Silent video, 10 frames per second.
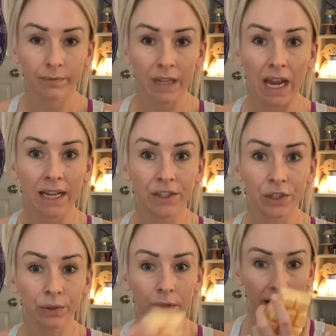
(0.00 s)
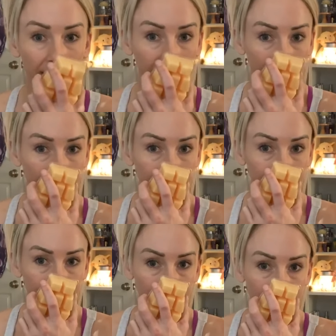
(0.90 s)
I do like it.
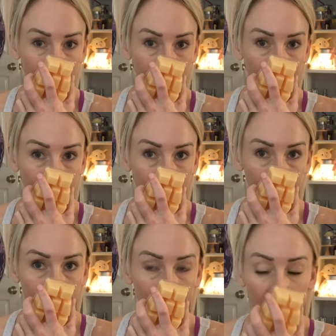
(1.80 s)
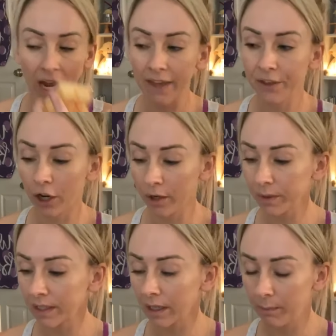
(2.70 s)
I thought it
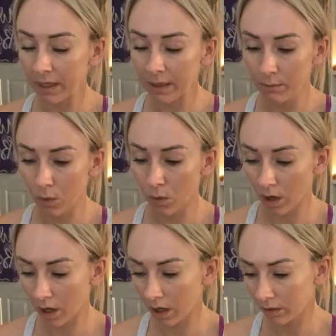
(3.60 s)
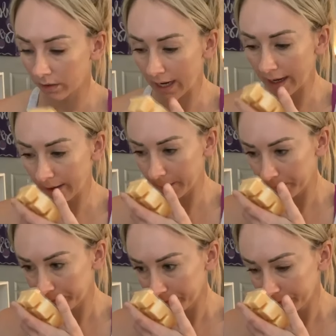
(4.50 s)
was going to be more like
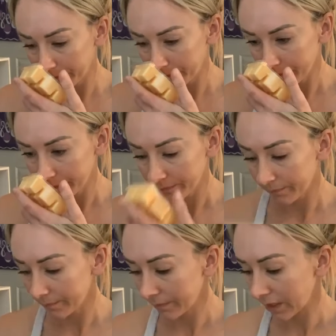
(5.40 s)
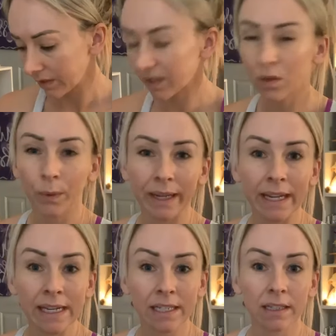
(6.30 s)

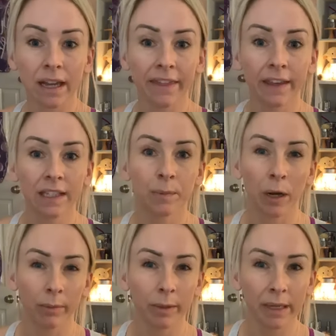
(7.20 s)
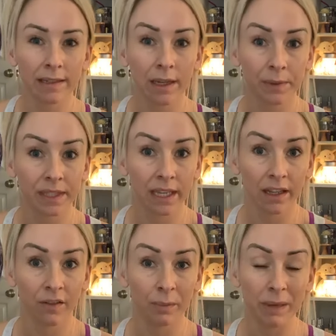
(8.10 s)
sweet. I think it's probably because I was
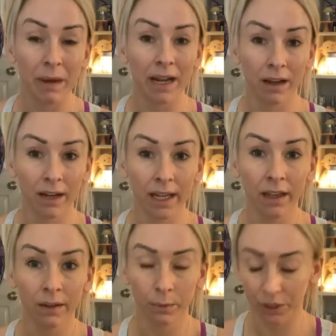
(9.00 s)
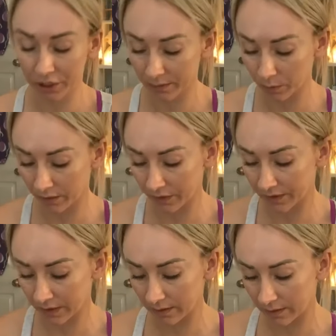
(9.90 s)
thinking of Be My Honey, which is one of the
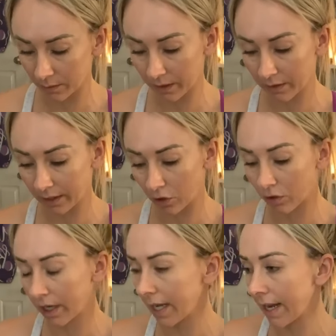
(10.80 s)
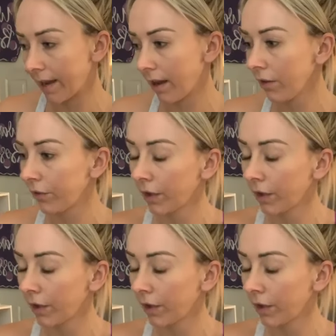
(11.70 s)
scents that we like already have.